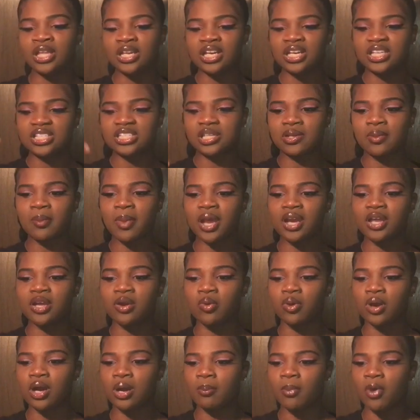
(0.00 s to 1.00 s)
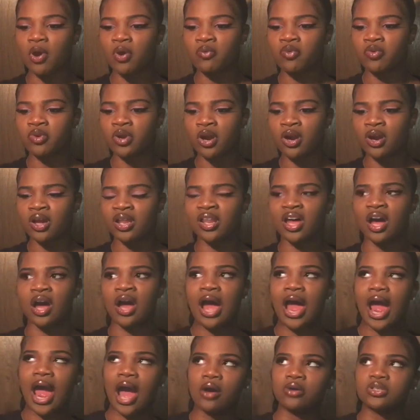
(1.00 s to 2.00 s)
Then somebody gonna come over there,
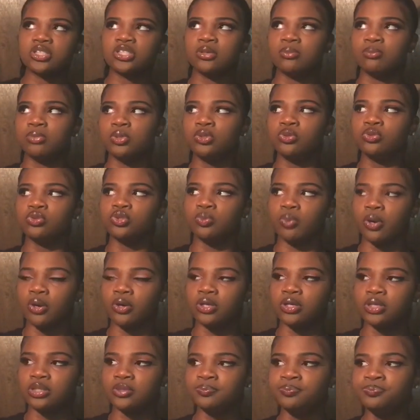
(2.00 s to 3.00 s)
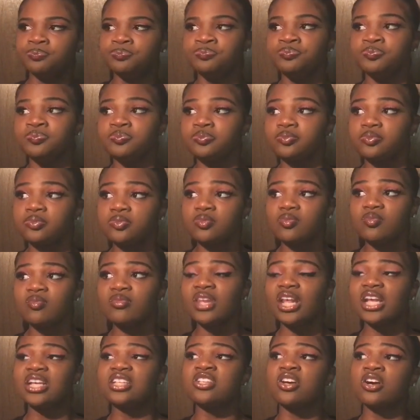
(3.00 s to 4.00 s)
a house of blues worker
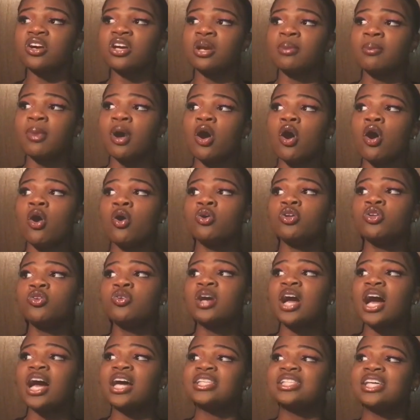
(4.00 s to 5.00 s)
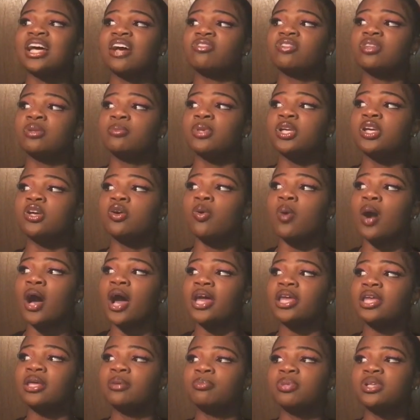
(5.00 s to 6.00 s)
talking about, oh, you guys have to be
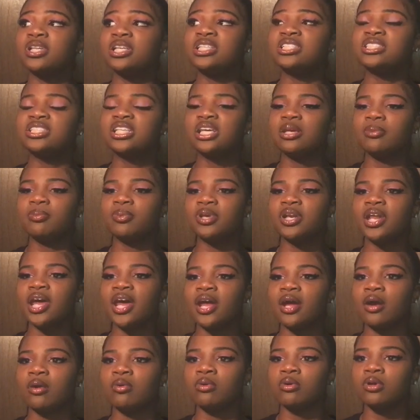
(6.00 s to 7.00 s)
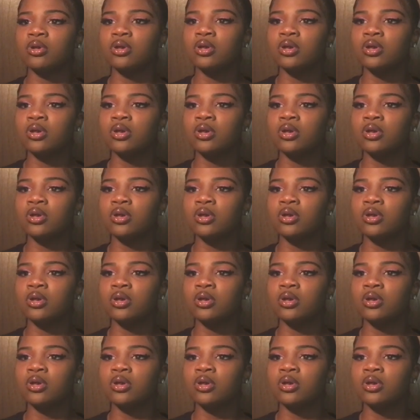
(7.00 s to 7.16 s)
quiet. Please keep it down.